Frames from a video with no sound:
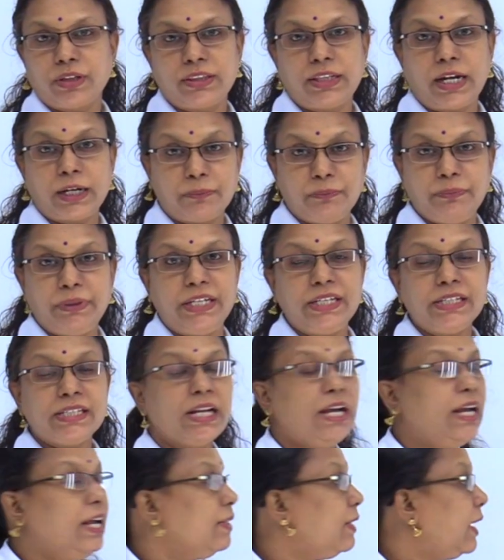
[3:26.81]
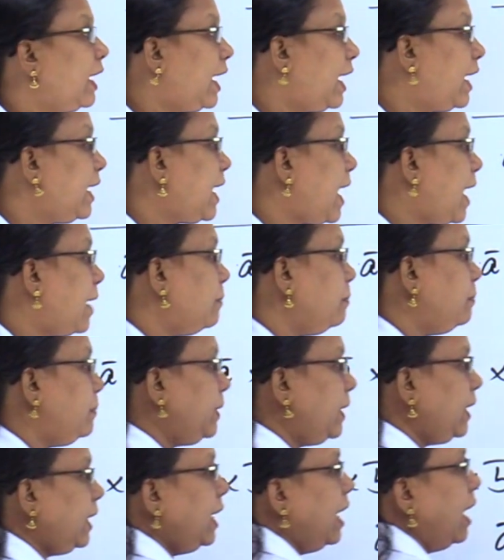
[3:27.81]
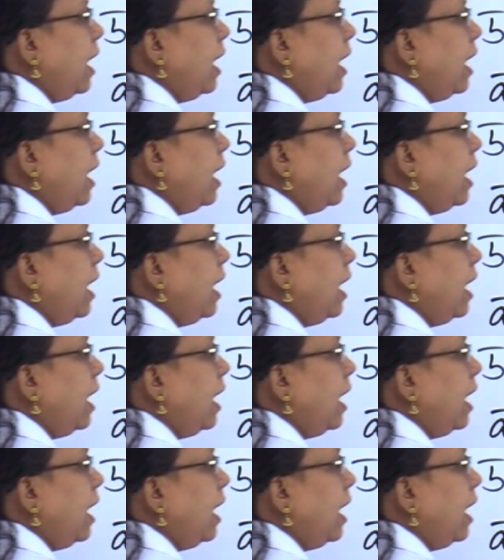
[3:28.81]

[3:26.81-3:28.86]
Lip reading: That means A and B